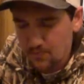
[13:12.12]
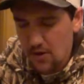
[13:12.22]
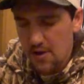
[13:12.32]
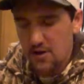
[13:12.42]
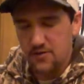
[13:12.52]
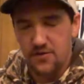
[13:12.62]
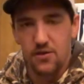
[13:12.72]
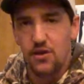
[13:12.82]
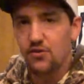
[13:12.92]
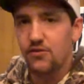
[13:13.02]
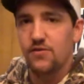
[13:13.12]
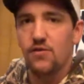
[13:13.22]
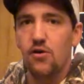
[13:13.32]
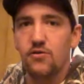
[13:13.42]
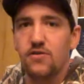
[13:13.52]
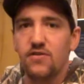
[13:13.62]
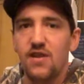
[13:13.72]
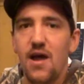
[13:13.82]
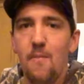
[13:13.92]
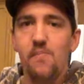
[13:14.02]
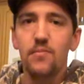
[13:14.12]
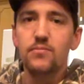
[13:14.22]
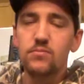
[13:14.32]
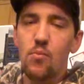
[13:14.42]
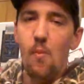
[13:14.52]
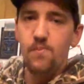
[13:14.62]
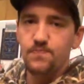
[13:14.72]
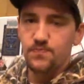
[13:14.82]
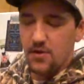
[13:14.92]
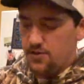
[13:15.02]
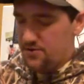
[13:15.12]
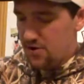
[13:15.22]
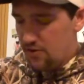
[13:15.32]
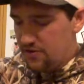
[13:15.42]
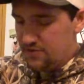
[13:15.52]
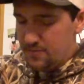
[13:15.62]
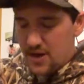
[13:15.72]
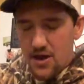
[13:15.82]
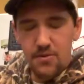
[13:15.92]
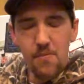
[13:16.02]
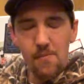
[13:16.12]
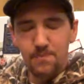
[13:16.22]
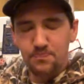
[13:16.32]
And it's delicious. So it's the same as it always has been.